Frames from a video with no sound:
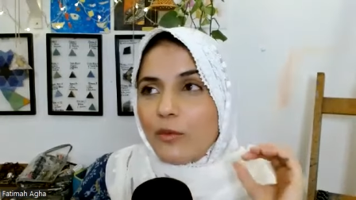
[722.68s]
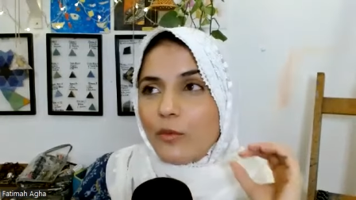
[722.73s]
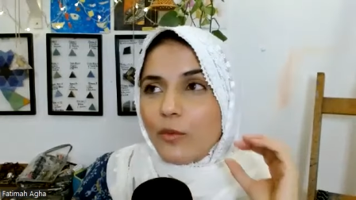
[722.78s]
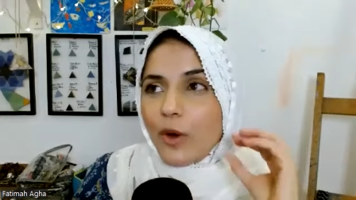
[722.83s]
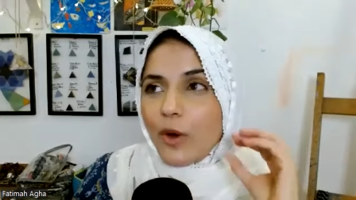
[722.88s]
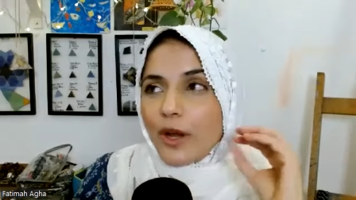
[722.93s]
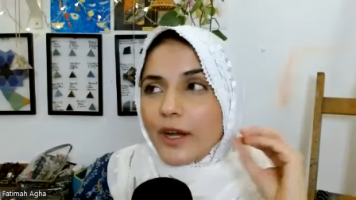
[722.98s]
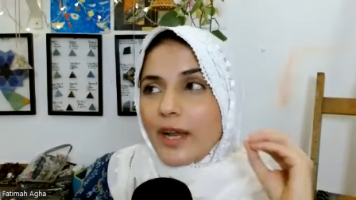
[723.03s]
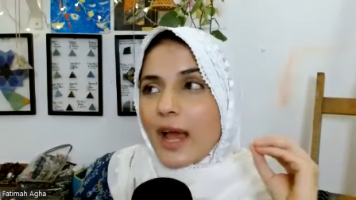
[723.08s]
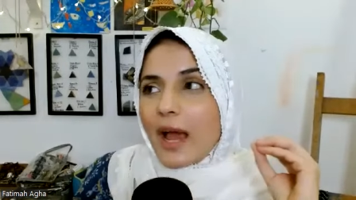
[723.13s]

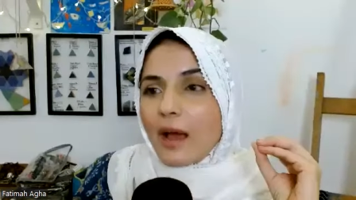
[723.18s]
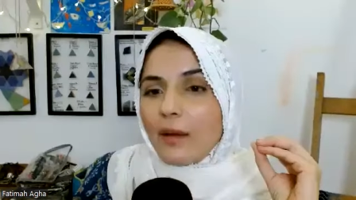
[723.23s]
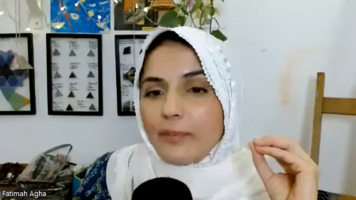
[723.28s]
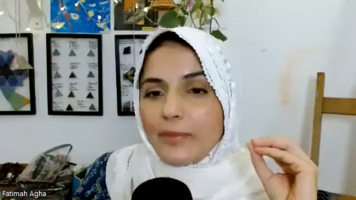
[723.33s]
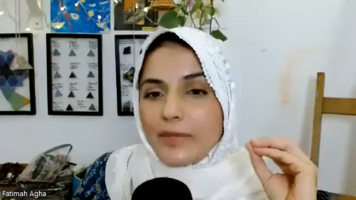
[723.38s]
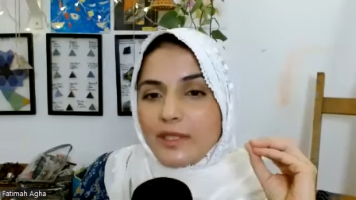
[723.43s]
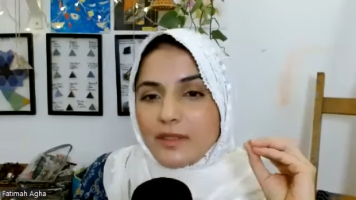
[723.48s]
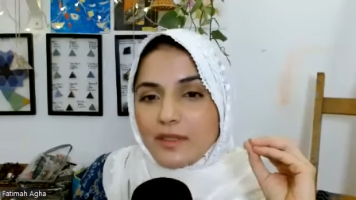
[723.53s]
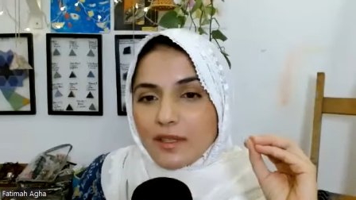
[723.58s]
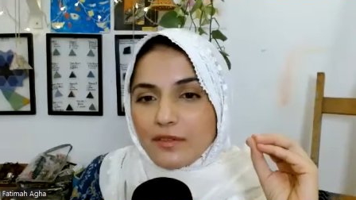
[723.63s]
what
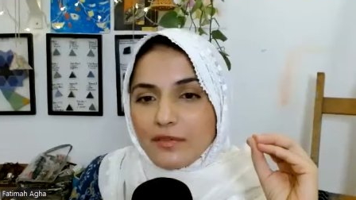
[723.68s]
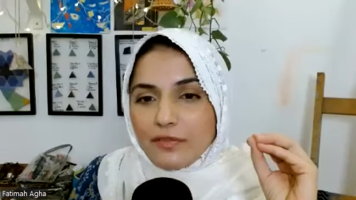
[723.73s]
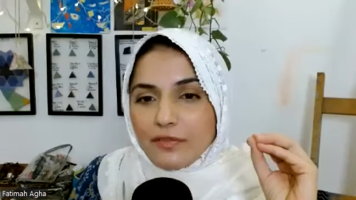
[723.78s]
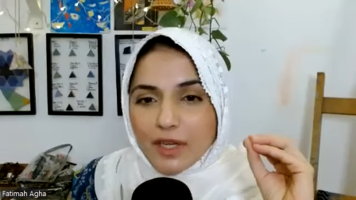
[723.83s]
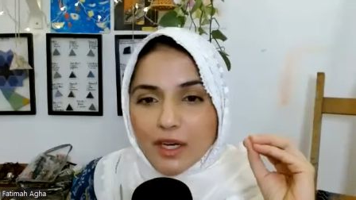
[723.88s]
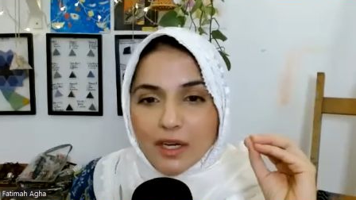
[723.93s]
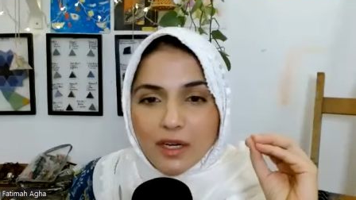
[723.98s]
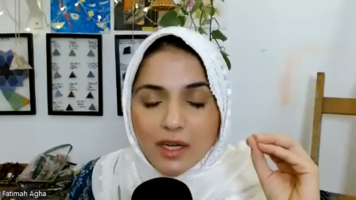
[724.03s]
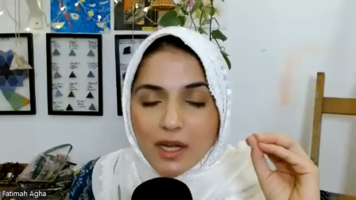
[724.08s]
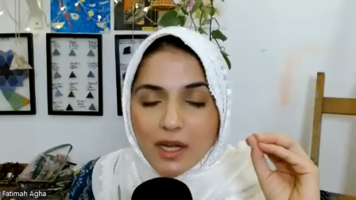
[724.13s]
happens if
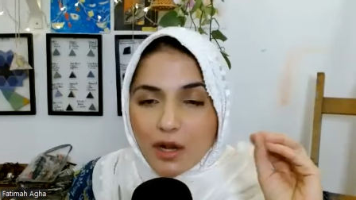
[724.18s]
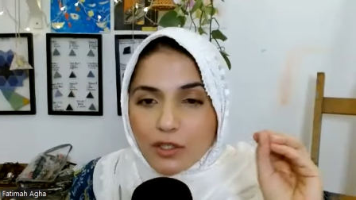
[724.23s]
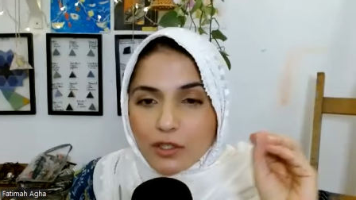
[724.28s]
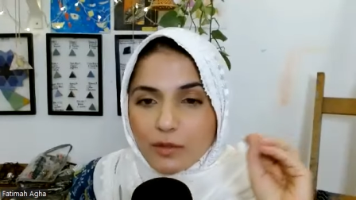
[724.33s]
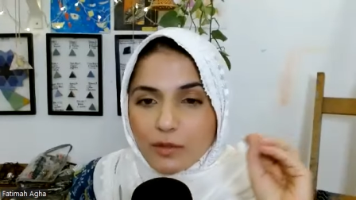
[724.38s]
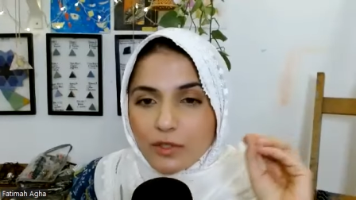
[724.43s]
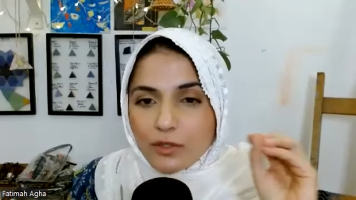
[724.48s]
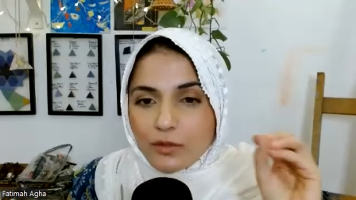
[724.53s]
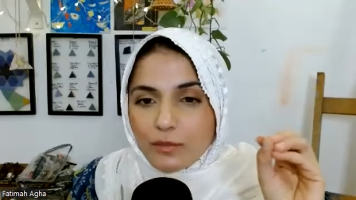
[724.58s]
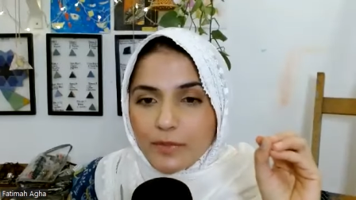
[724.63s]
we are
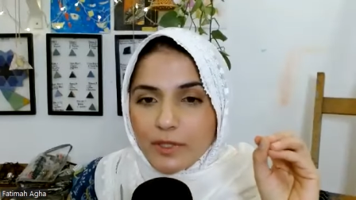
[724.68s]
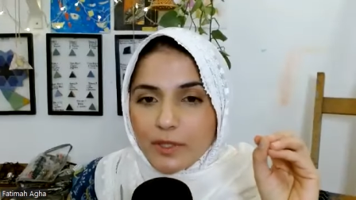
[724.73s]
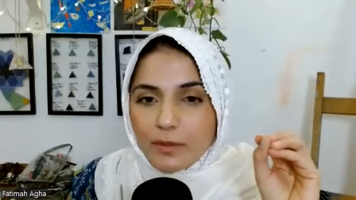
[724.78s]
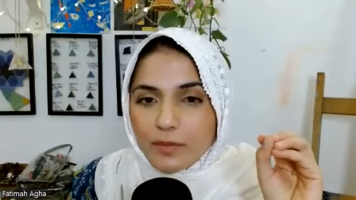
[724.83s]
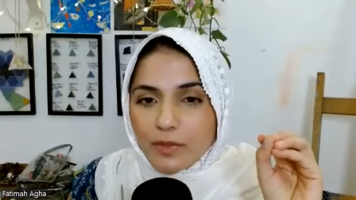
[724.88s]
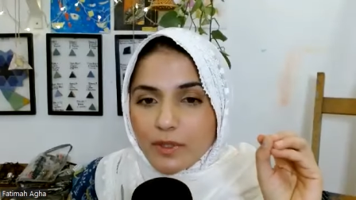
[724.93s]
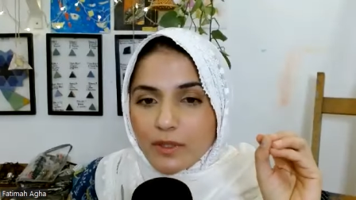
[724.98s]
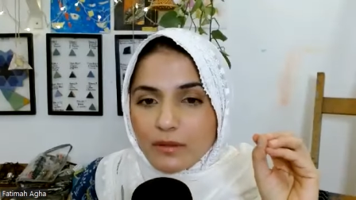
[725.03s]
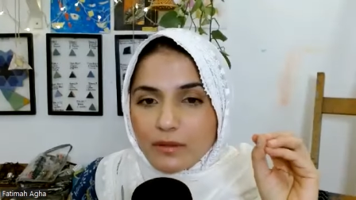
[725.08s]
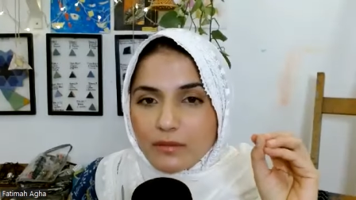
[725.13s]
accountable to
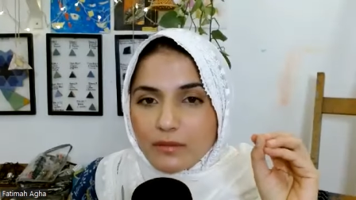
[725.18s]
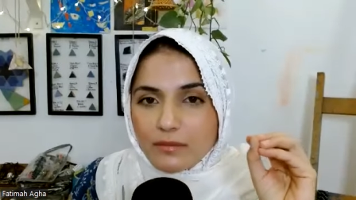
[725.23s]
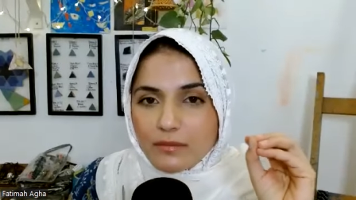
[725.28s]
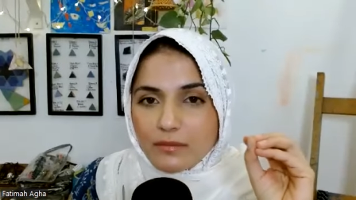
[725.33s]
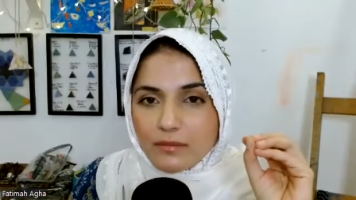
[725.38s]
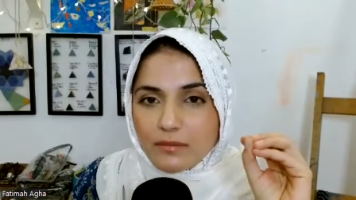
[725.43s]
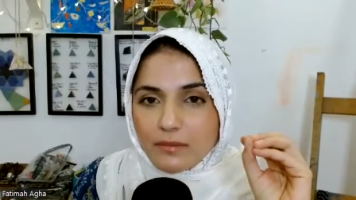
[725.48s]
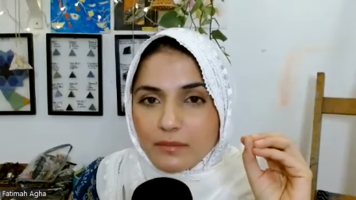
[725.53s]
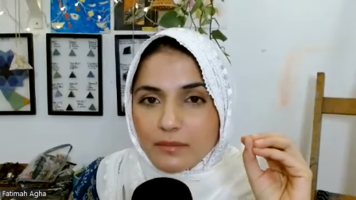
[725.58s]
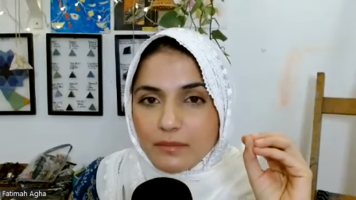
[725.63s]
people?
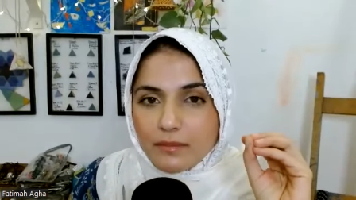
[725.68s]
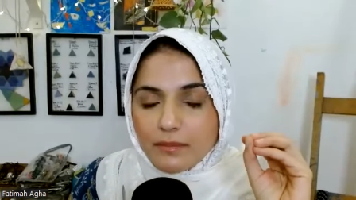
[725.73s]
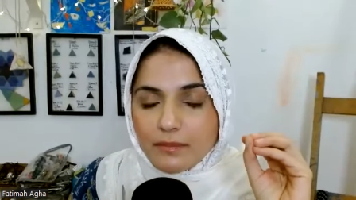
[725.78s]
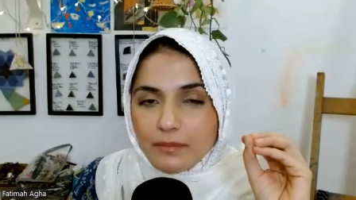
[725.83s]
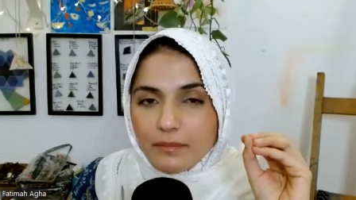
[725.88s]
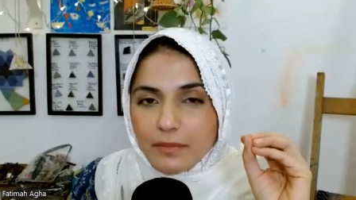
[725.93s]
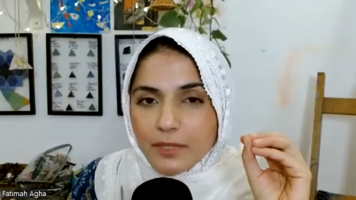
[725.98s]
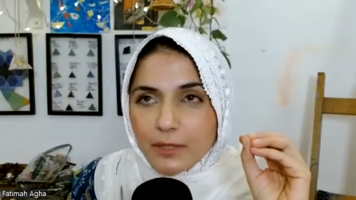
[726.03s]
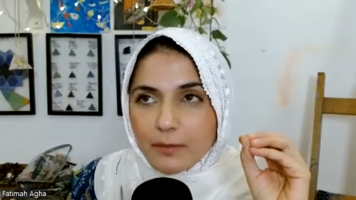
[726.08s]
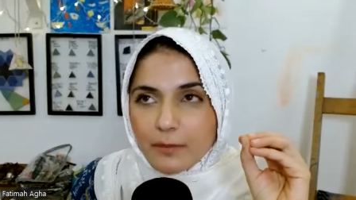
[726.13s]

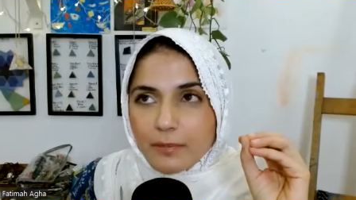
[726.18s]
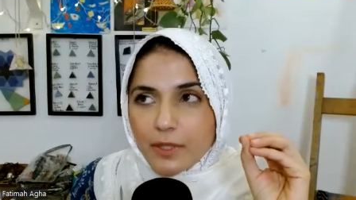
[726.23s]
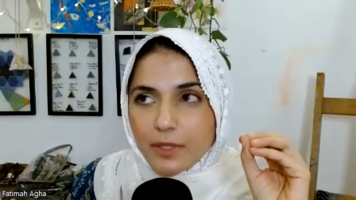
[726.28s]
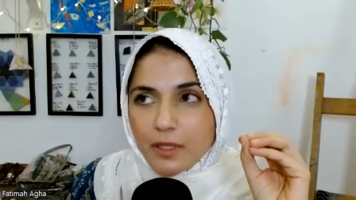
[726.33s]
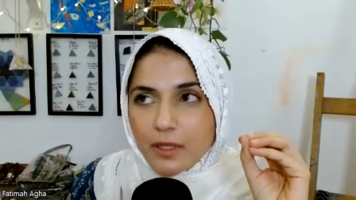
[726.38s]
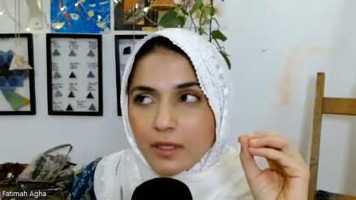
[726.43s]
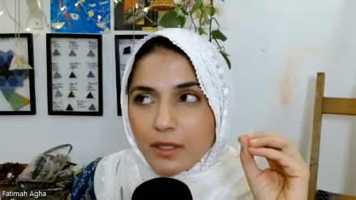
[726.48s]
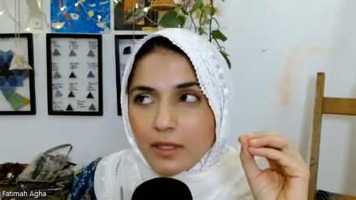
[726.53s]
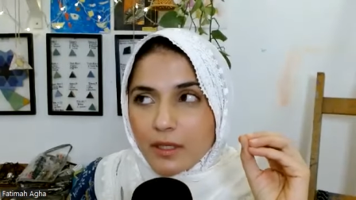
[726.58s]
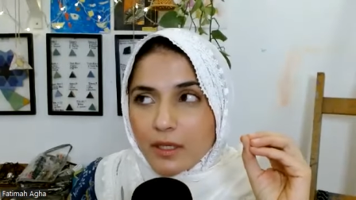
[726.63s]

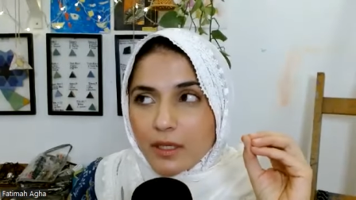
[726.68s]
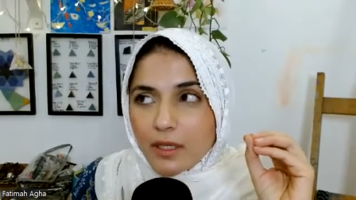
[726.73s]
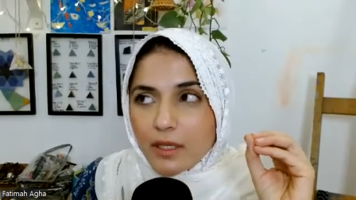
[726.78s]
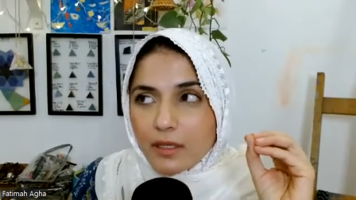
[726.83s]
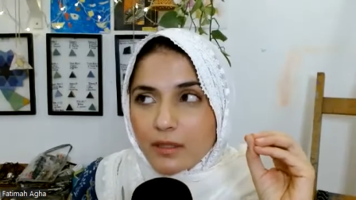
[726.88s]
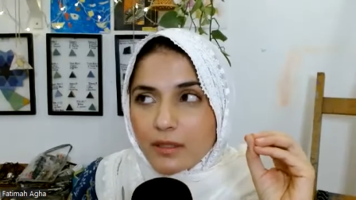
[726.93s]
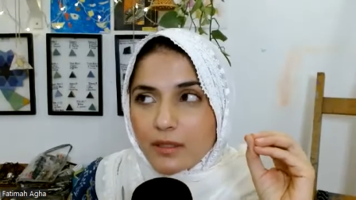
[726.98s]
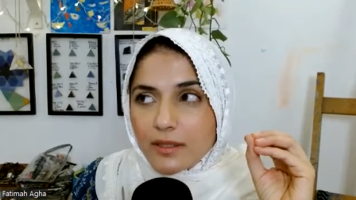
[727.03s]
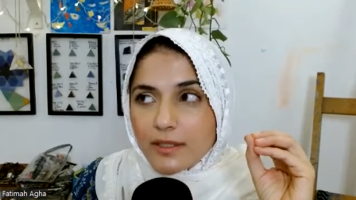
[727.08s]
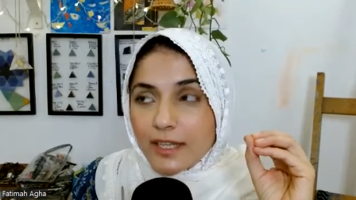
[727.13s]
People
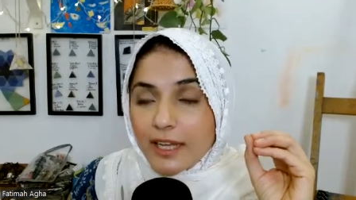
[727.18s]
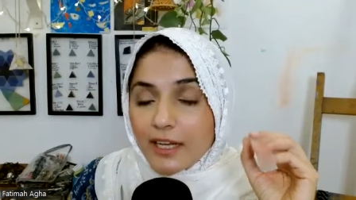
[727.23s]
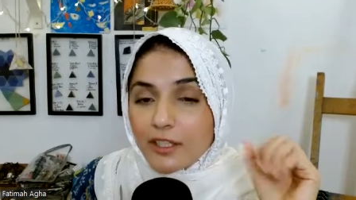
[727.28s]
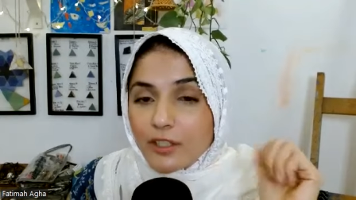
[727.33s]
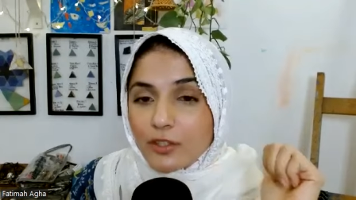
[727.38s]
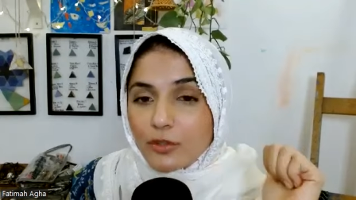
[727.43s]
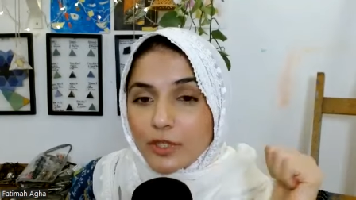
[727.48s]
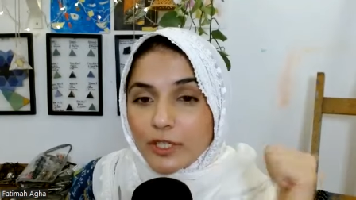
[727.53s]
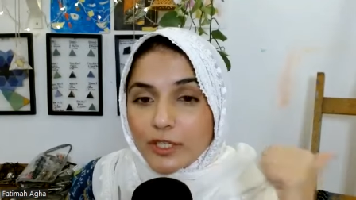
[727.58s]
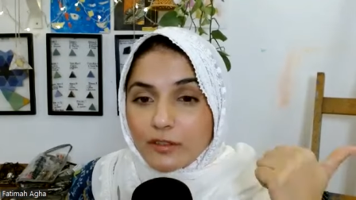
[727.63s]

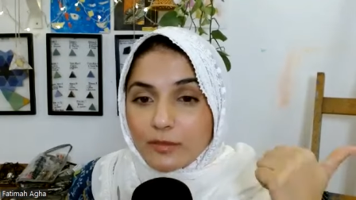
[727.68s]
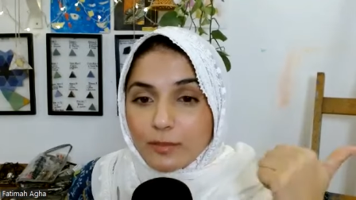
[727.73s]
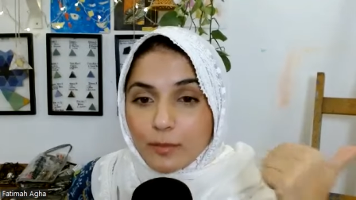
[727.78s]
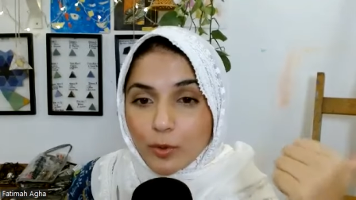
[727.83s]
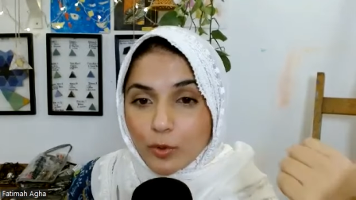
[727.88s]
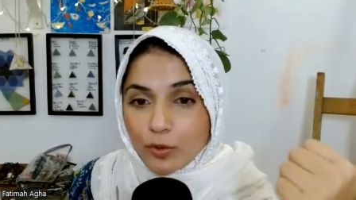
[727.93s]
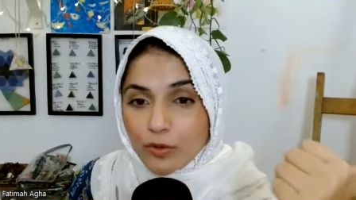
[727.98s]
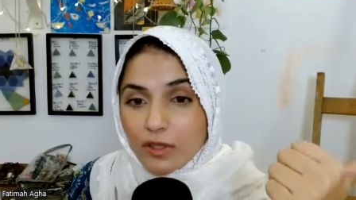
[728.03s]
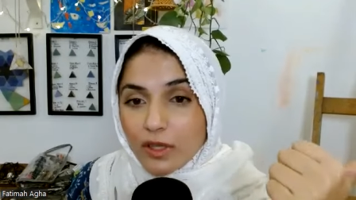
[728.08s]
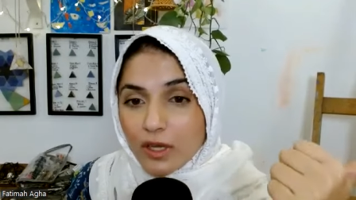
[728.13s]
tend to
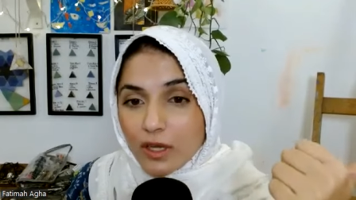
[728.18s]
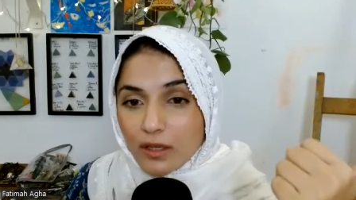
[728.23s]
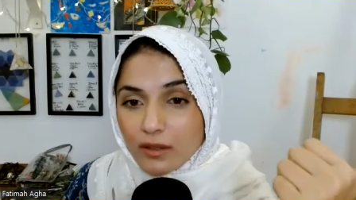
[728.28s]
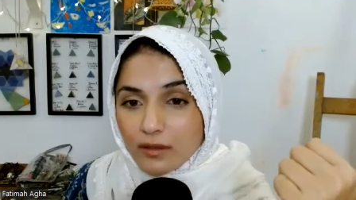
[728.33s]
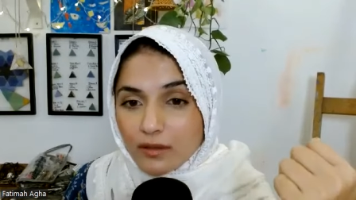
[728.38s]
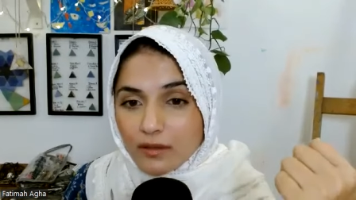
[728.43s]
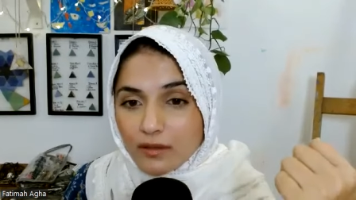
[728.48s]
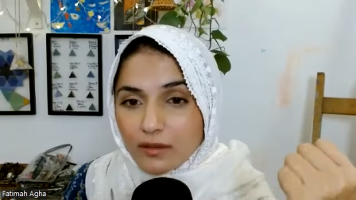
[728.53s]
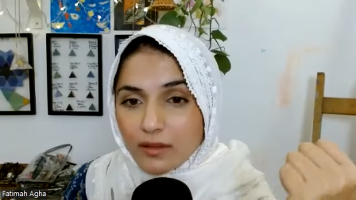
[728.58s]
expose us.